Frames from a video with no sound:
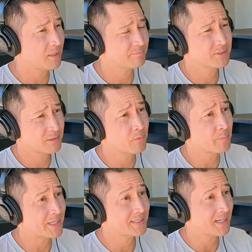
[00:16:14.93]
some of
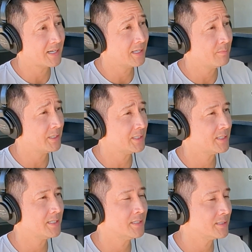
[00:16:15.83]
my time, and
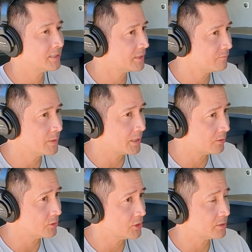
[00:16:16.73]
it doesn't give me
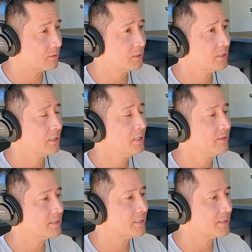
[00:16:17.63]
energy. So
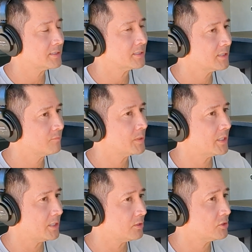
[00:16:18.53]
anything that doesn't give
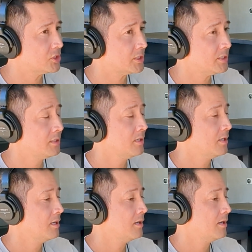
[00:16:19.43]
me energy,
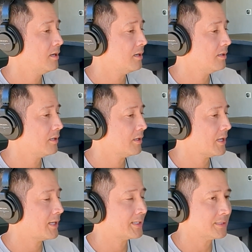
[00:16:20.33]

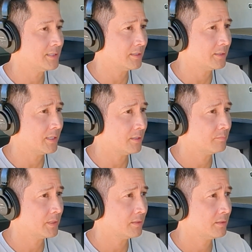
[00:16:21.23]
I'd like to
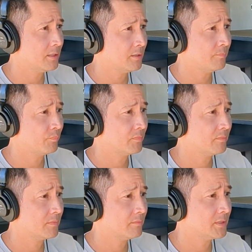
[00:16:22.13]
delegate, but
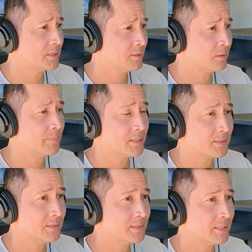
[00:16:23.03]
it's still a
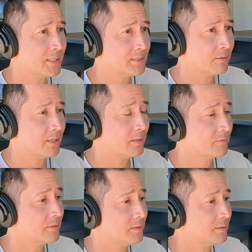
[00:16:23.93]
business and I still have
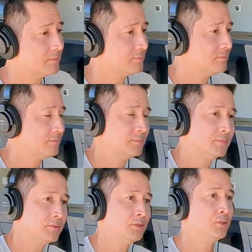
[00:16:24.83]
to
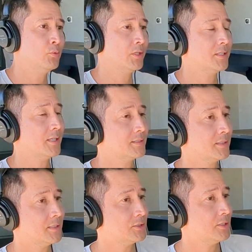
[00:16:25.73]
do what it takes to
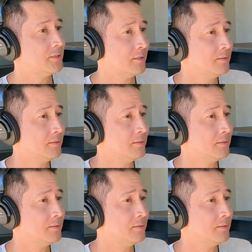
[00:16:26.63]
get shit done.